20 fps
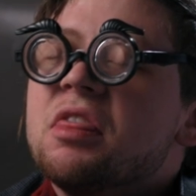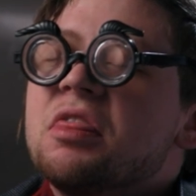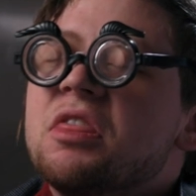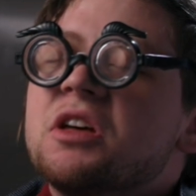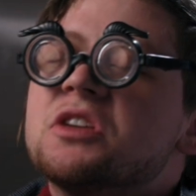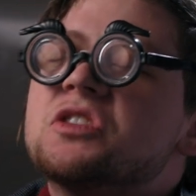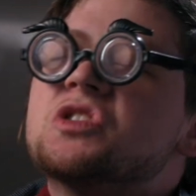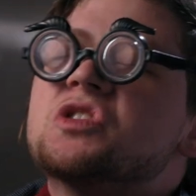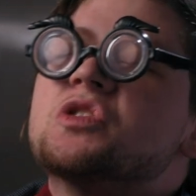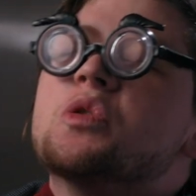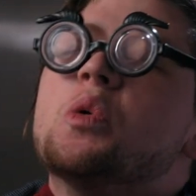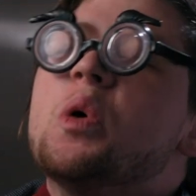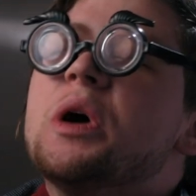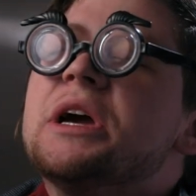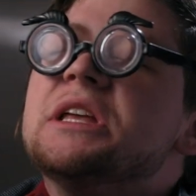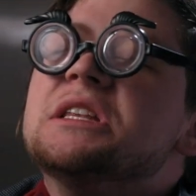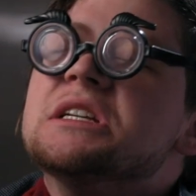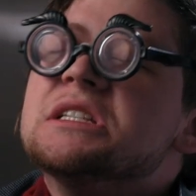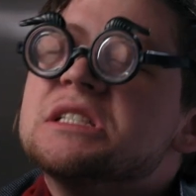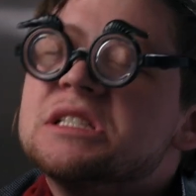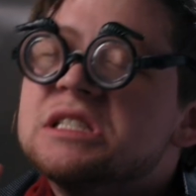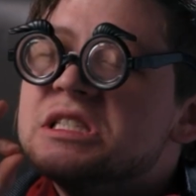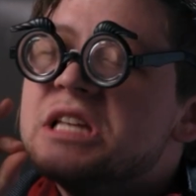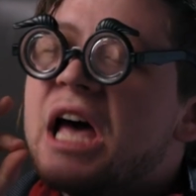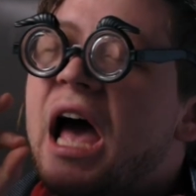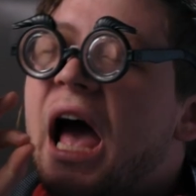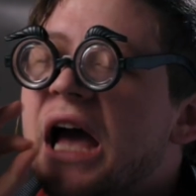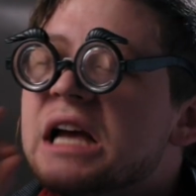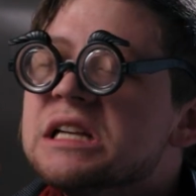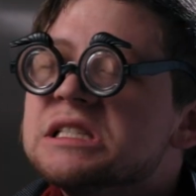the sweetest
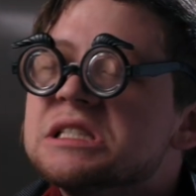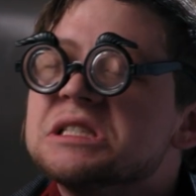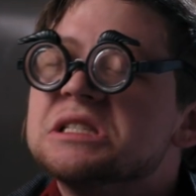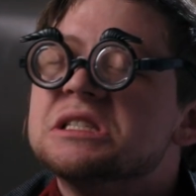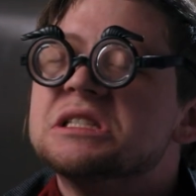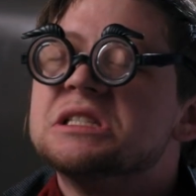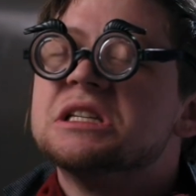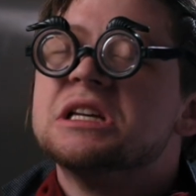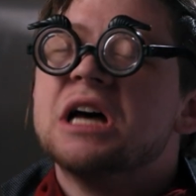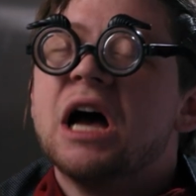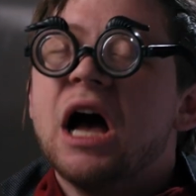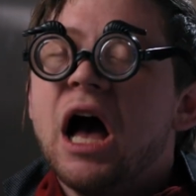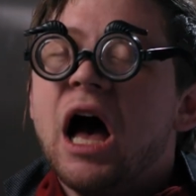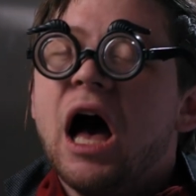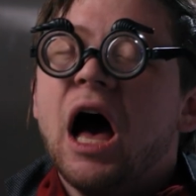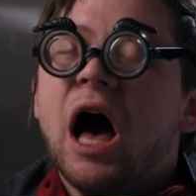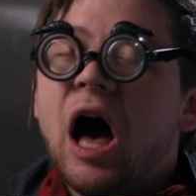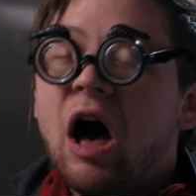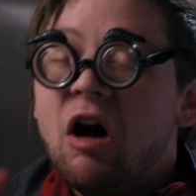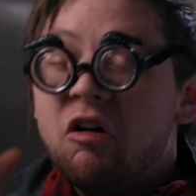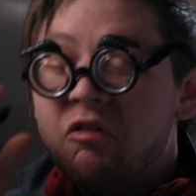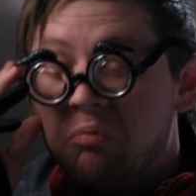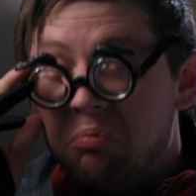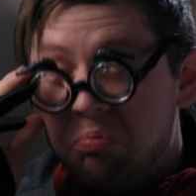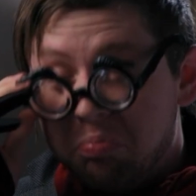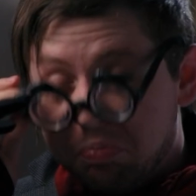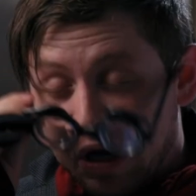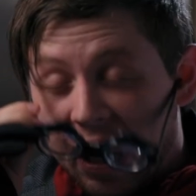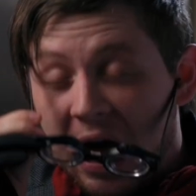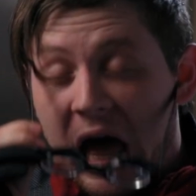taste of
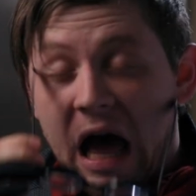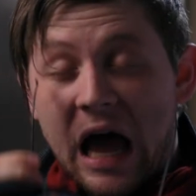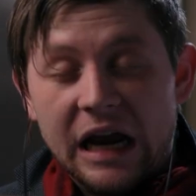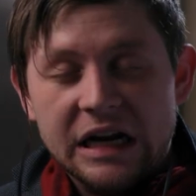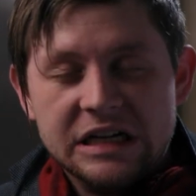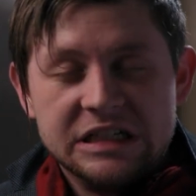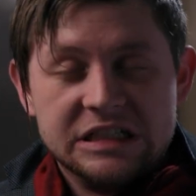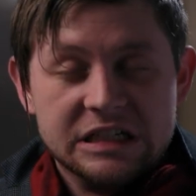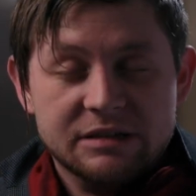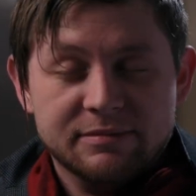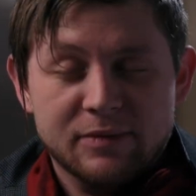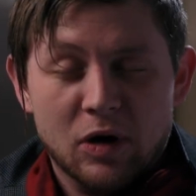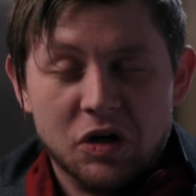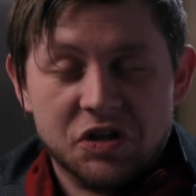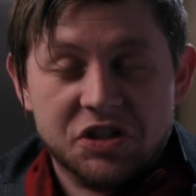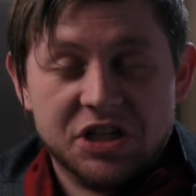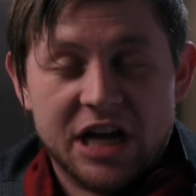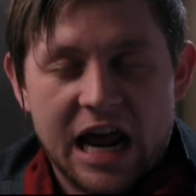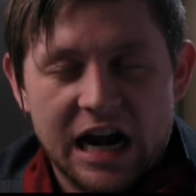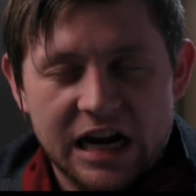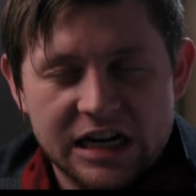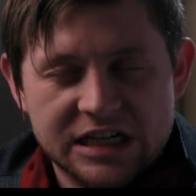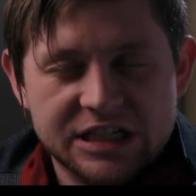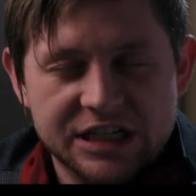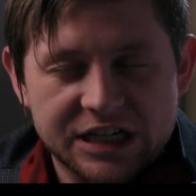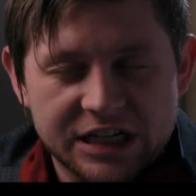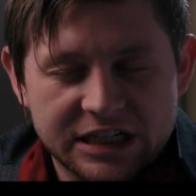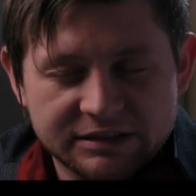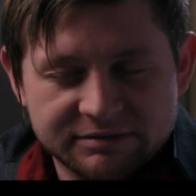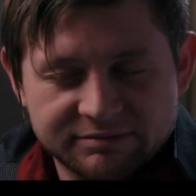blind
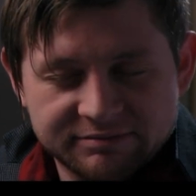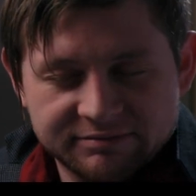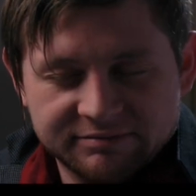immortality.